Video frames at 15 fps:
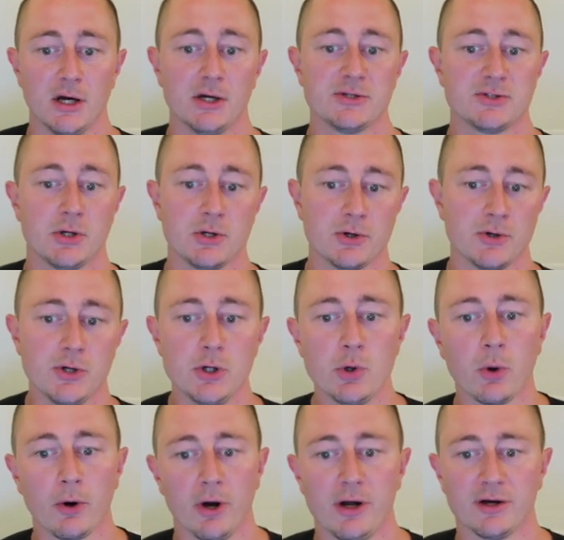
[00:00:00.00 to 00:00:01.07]
So your
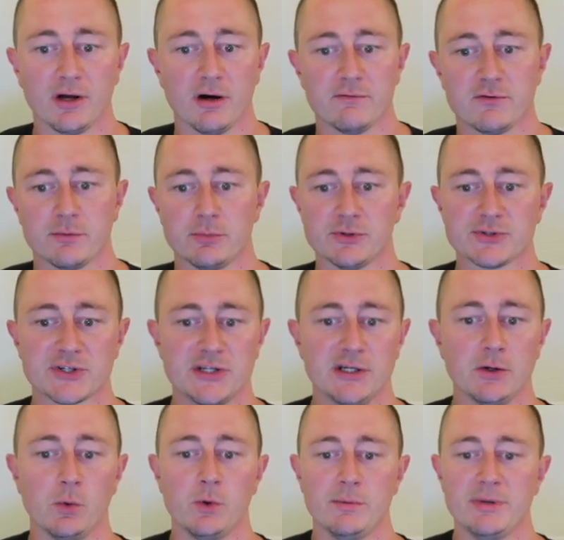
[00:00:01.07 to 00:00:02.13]
new or uncomfortable
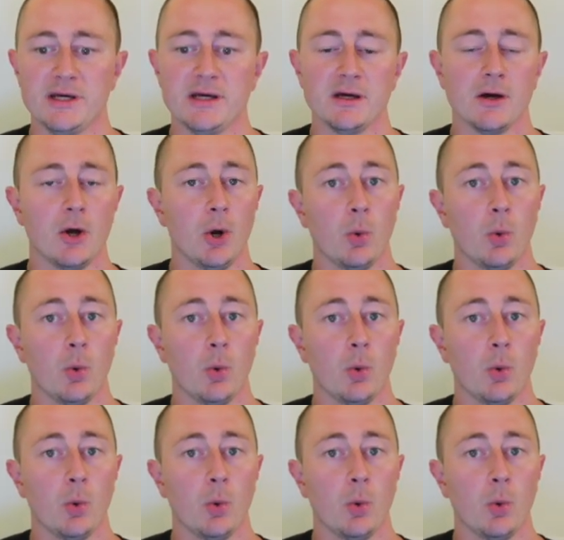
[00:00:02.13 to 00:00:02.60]
skill would be